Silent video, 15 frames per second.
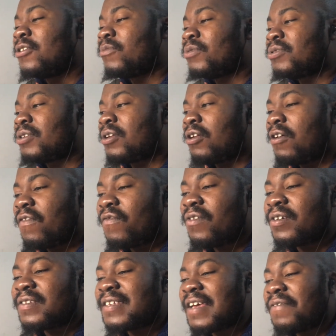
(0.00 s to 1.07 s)
with your loved
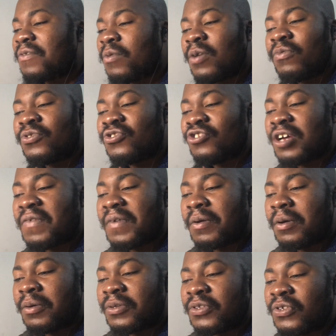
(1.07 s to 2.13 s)
ones, everyone which you have
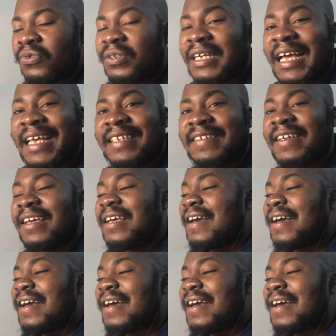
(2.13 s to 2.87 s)
around you, guys.